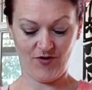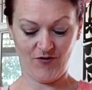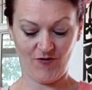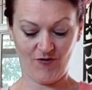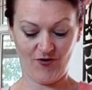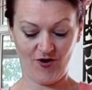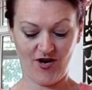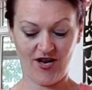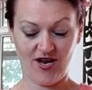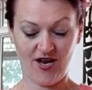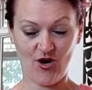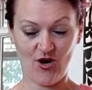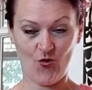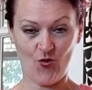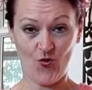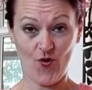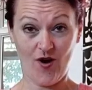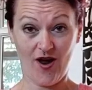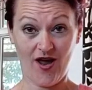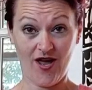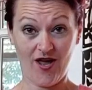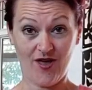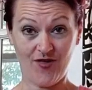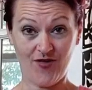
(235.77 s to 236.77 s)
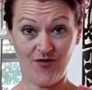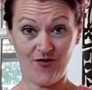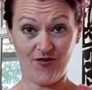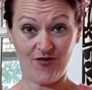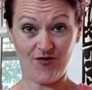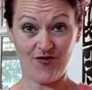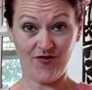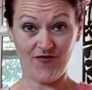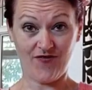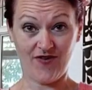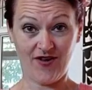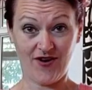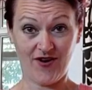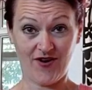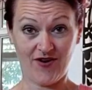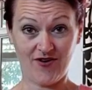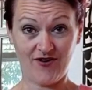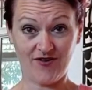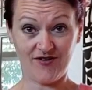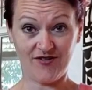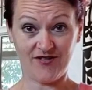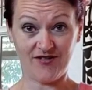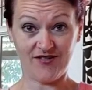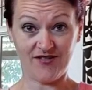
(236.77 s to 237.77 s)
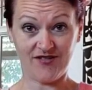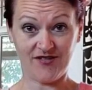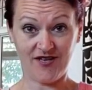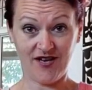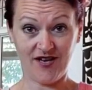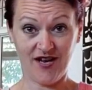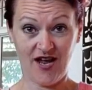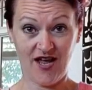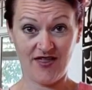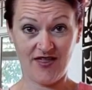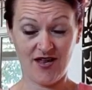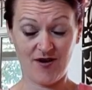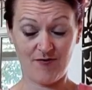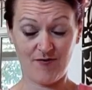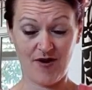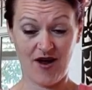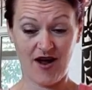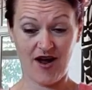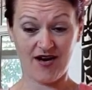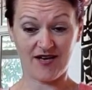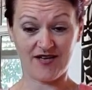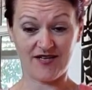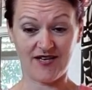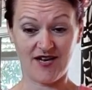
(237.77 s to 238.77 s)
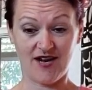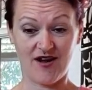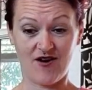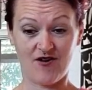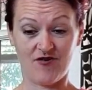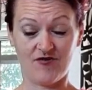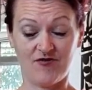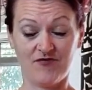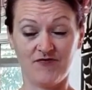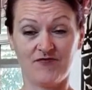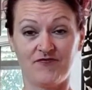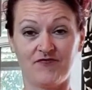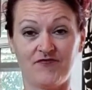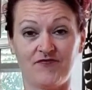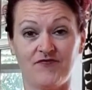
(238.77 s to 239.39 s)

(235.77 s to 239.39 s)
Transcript: Working away through the fingers and then back down.